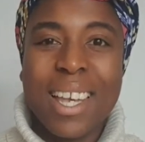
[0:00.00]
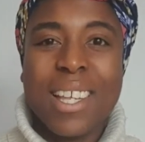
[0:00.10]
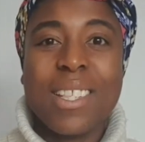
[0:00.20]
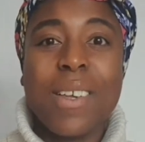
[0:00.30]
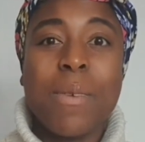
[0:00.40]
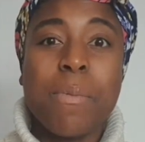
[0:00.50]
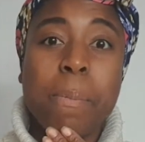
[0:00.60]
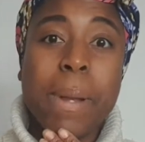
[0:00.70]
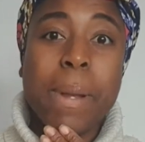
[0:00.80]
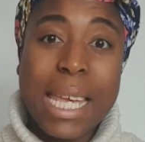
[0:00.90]
So
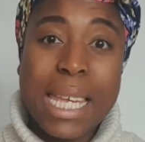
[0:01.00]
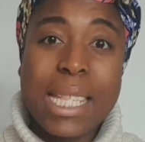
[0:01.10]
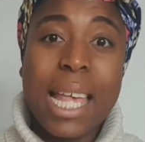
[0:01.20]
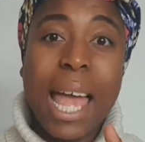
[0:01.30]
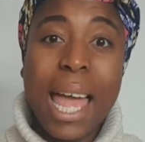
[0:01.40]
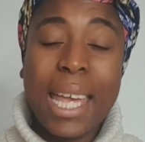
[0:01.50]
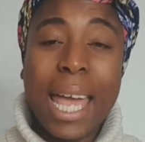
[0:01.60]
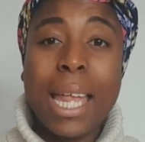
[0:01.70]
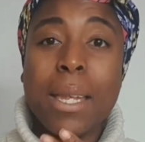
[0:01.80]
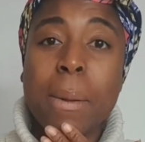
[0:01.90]
please,
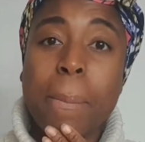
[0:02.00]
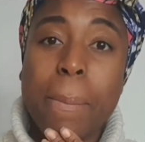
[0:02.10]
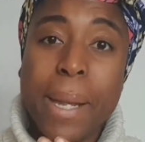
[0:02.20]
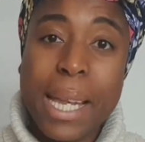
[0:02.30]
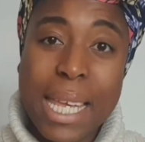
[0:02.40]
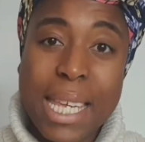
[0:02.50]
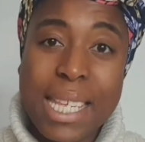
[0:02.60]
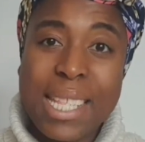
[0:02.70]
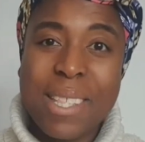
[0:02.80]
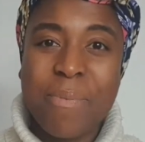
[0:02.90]
again,
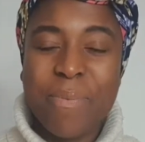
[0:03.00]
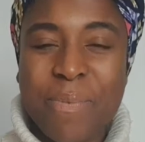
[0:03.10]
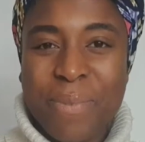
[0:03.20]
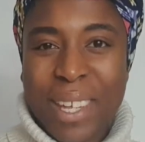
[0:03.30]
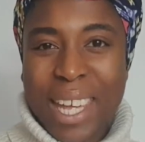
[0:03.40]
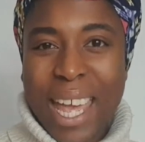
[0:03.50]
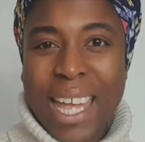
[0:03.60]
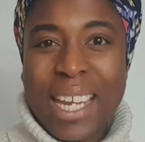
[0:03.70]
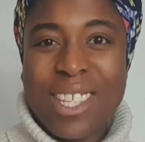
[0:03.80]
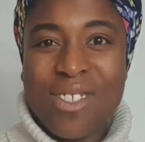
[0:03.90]
please. Okay,
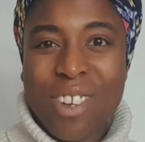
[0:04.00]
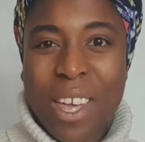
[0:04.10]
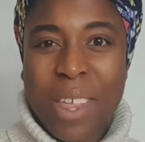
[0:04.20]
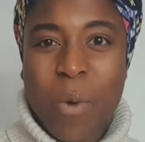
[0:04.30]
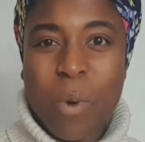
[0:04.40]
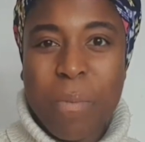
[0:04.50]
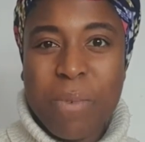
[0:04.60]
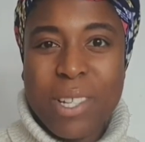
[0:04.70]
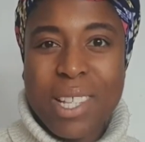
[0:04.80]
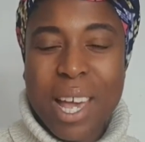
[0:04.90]
let's try that one
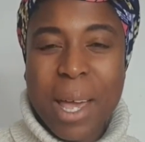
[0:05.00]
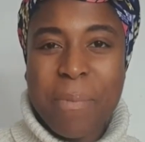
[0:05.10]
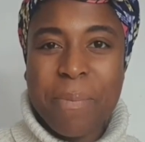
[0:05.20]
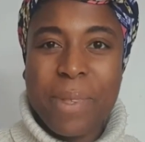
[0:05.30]
more time.